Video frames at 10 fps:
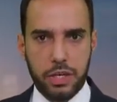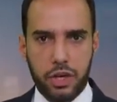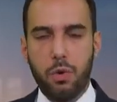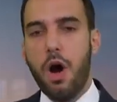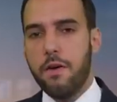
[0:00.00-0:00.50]

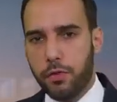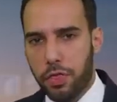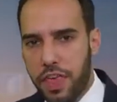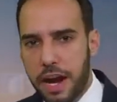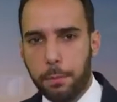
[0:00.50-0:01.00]
WHO for
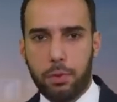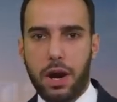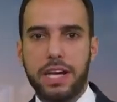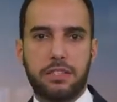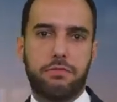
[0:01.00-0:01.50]
their
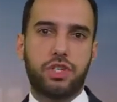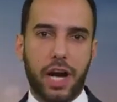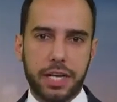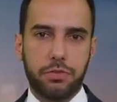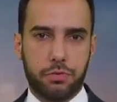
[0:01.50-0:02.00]
praise of
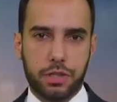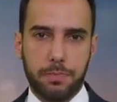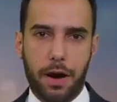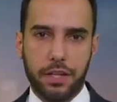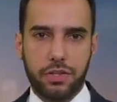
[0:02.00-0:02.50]
China's
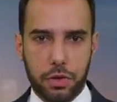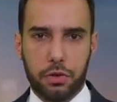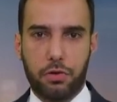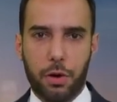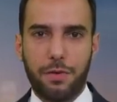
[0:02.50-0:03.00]
response to the
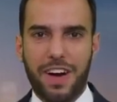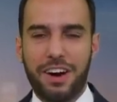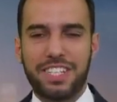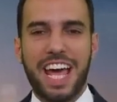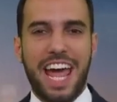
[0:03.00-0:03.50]

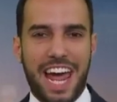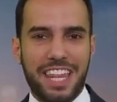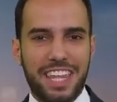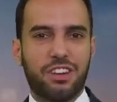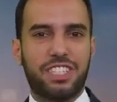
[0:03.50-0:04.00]
coronavirus
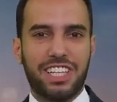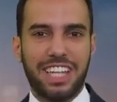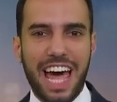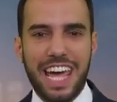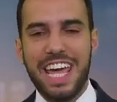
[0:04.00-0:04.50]
and their
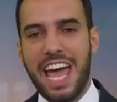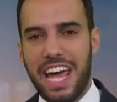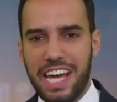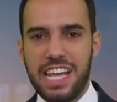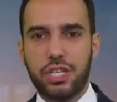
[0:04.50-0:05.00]
delay
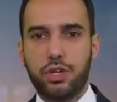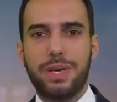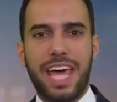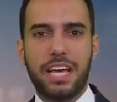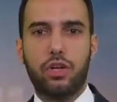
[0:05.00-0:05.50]
in
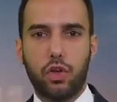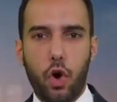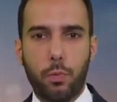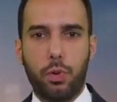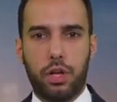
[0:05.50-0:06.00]
issuing a
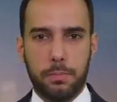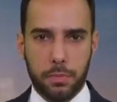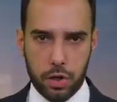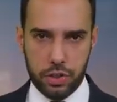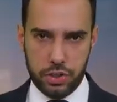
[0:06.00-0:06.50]
global
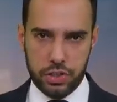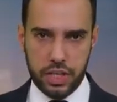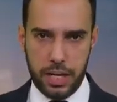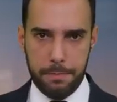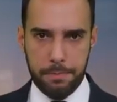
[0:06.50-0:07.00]

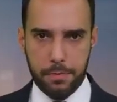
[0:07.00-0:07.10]
emergency.